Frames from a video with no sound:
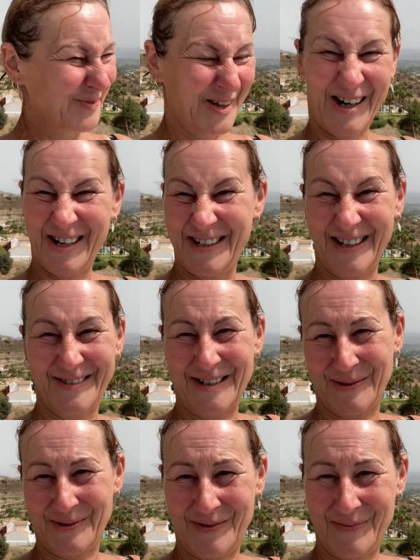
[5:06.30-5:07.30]
I know
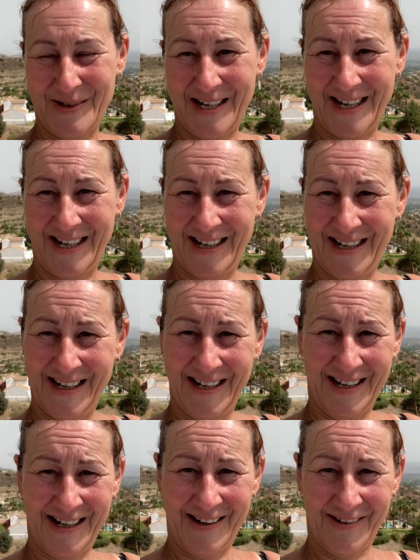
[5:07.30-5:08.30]
he's with me.
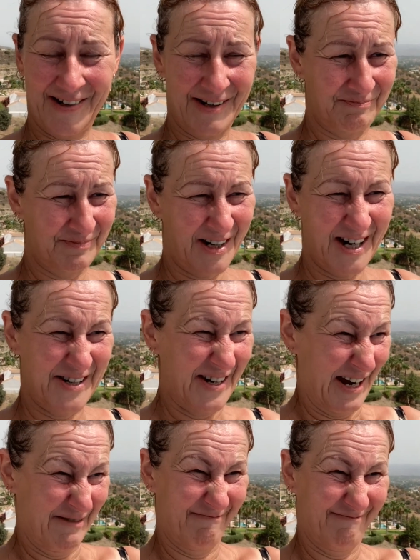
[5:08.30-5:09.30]
I
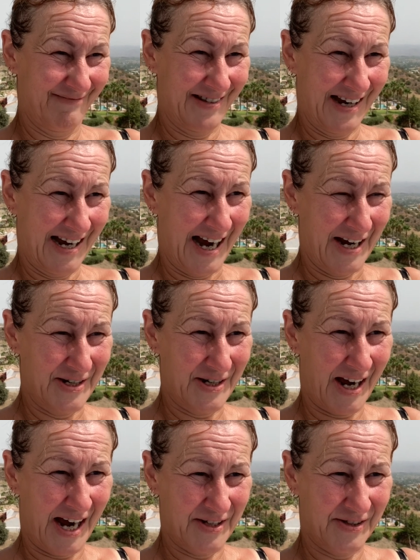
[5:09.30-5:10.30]
know. And
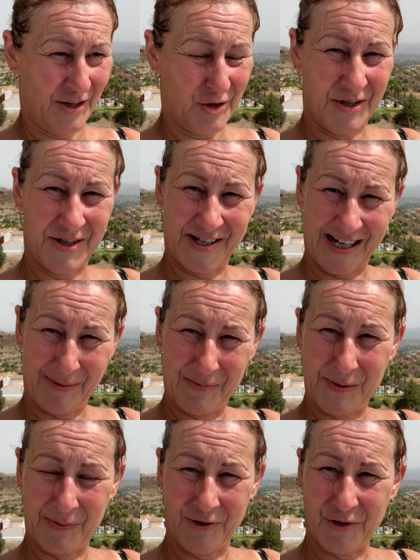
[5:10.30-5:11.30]
I had such a deep
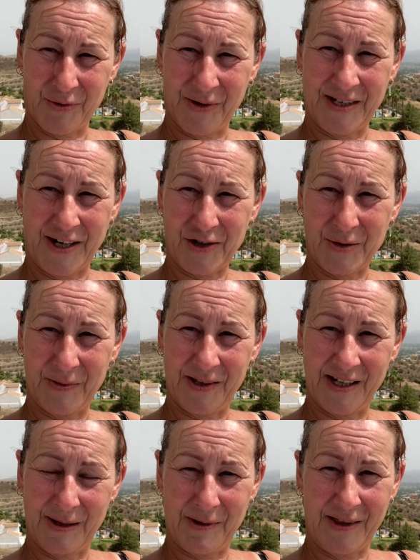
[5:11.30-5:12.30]
spiritual connection
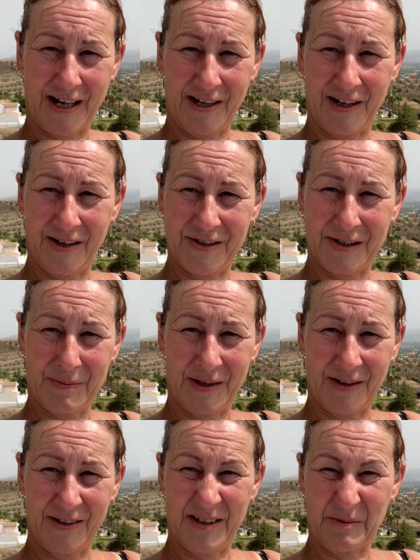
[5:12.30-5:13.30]
with him in that last
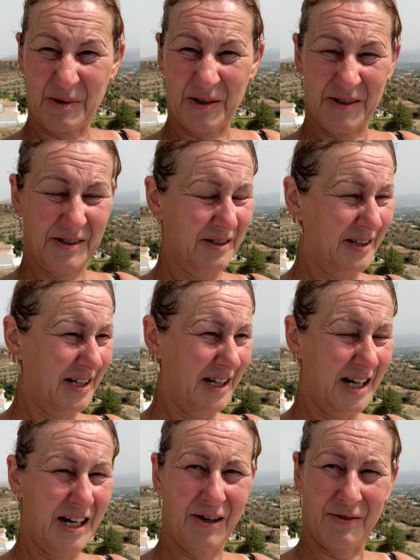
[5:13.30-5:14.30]
month. It
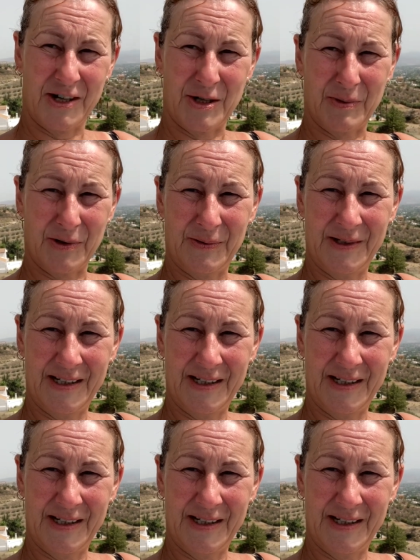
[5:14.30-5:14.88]
was incredible.